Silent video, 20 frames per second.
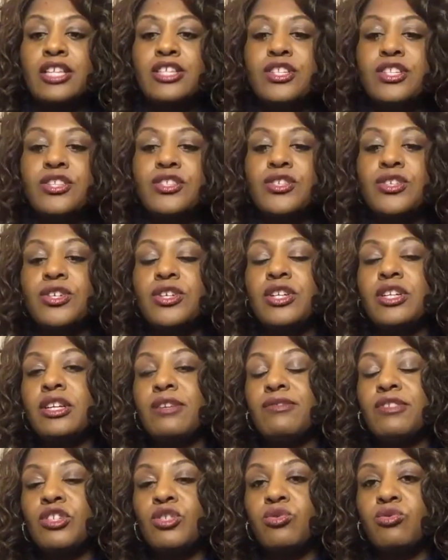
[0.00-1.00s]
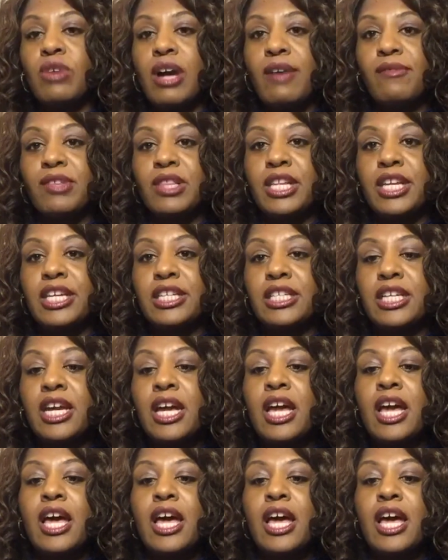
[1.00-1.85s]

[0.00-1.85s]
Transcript: Sisterhood of the Traveling